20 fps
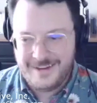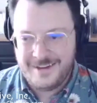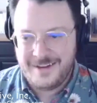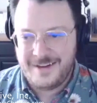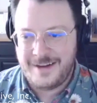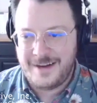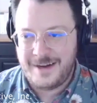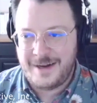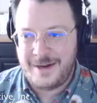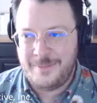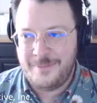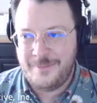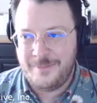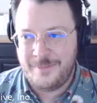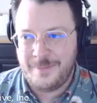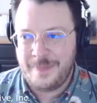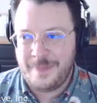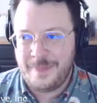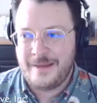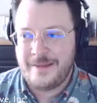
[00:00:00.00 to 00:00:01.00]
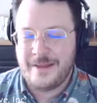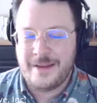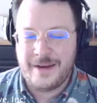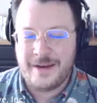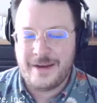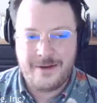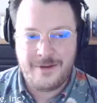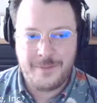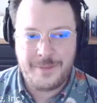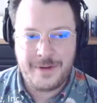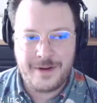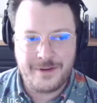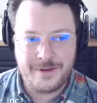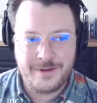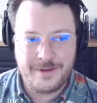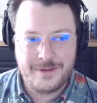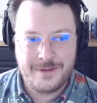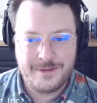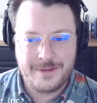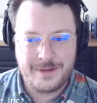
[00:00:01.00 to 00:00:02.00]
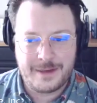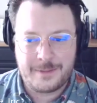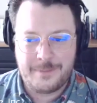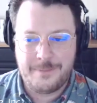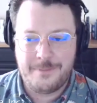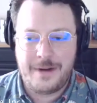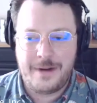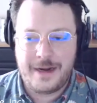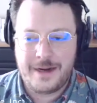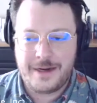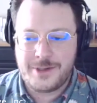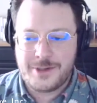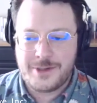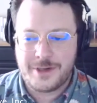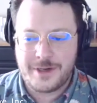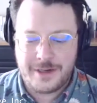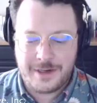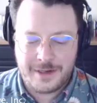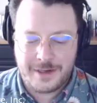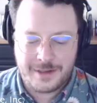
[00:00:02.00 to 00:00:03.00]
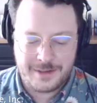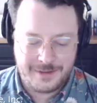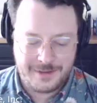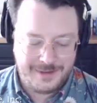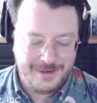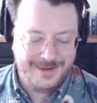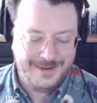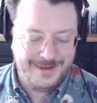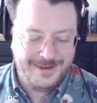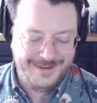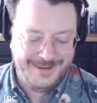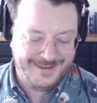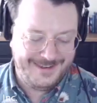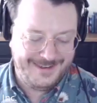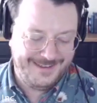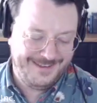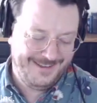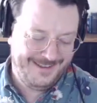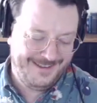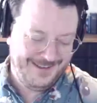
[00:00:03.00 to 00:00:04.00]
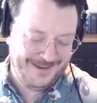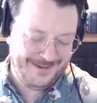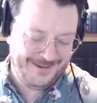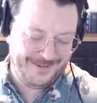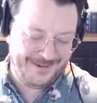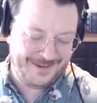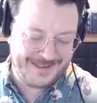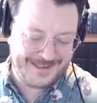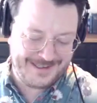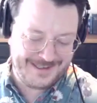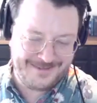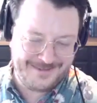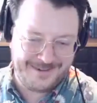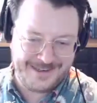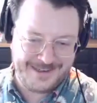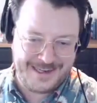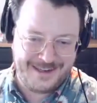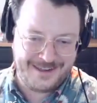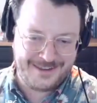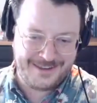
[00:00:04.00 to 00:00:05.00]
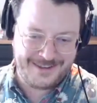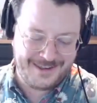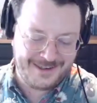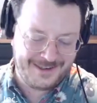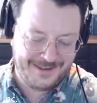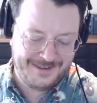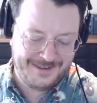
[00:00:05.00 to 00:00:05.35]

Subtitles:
And then how about like my training? what does that affect?